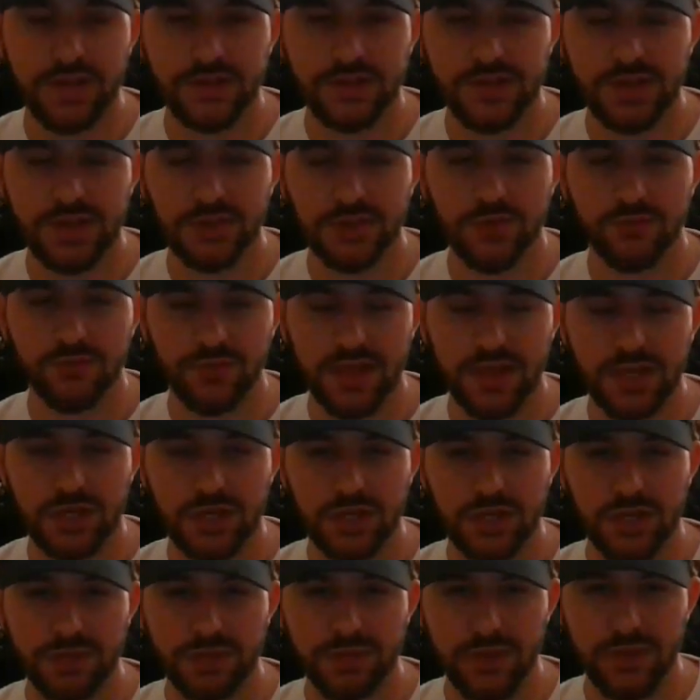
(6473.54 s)
and Caesar's
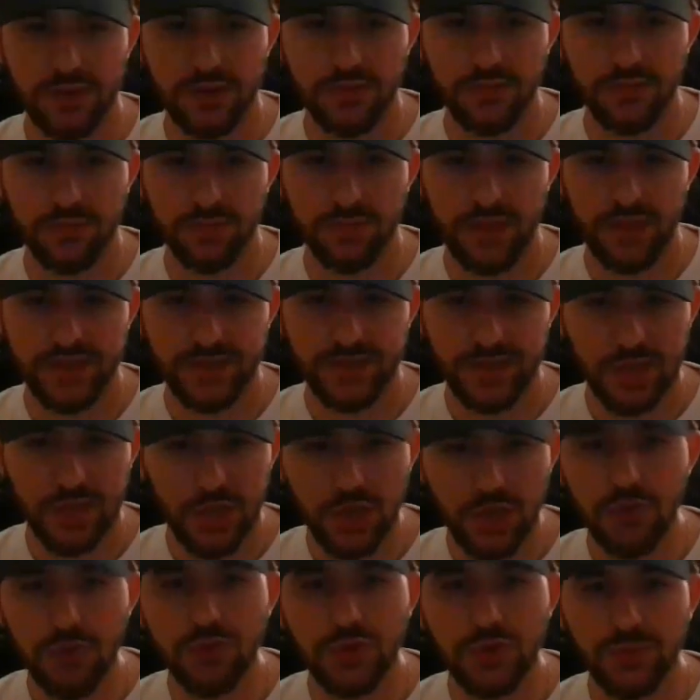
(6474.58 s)
relationship, plays a
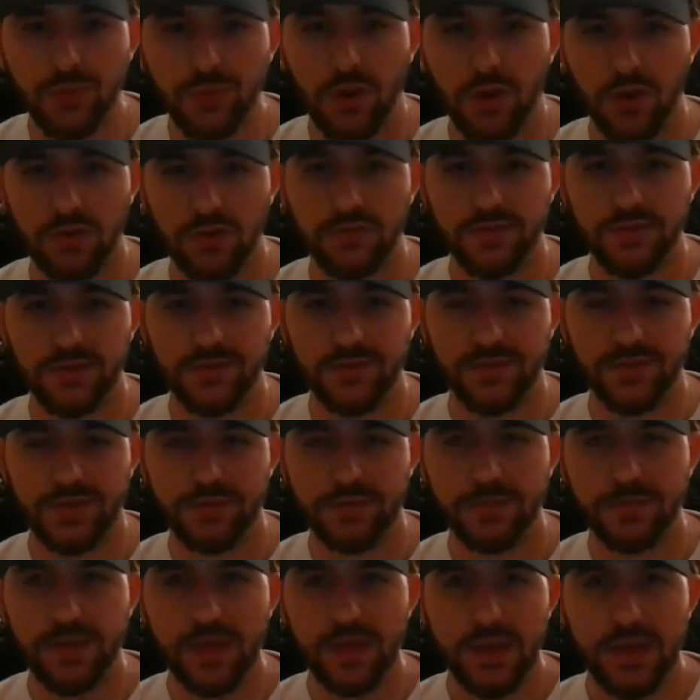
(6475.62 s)
huge part of this
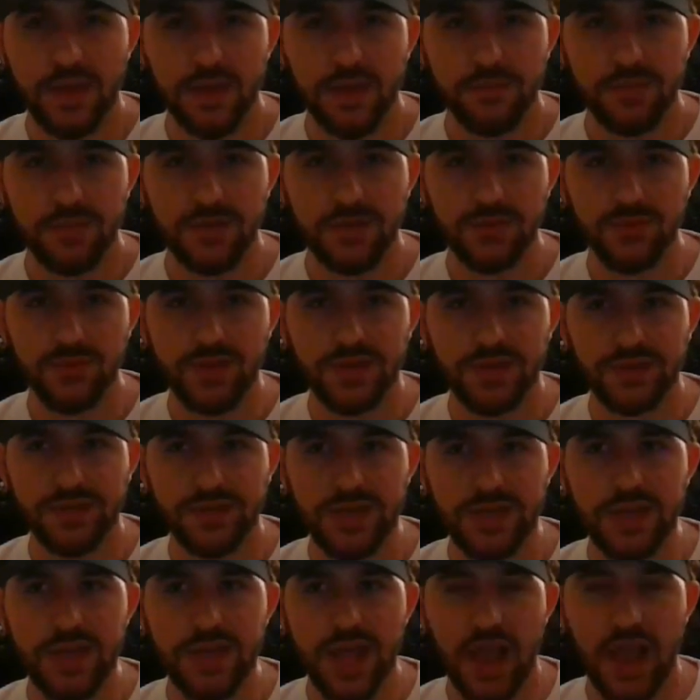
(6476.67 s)
film, because we
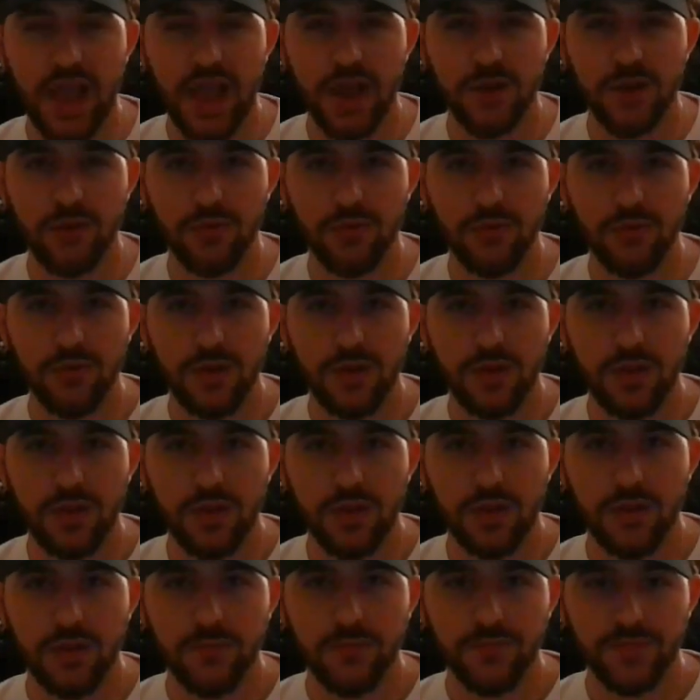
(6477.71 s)
see how
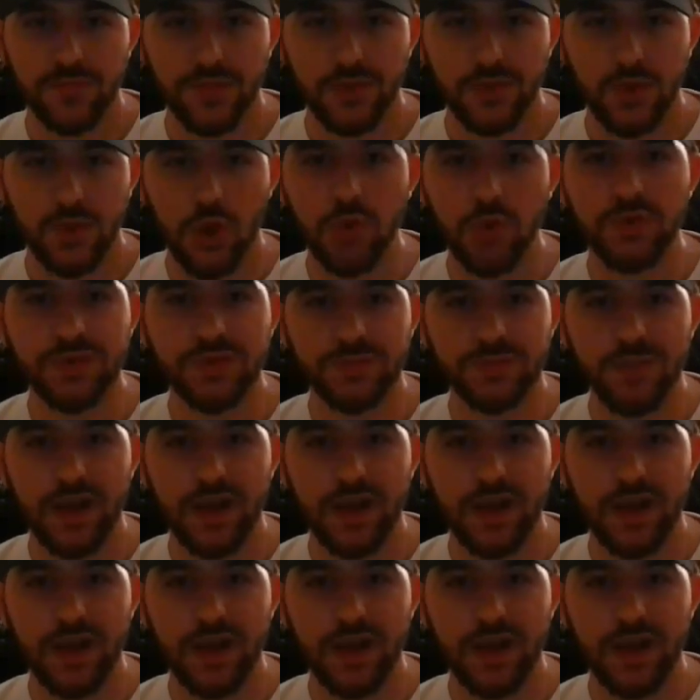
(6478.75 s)
Koba's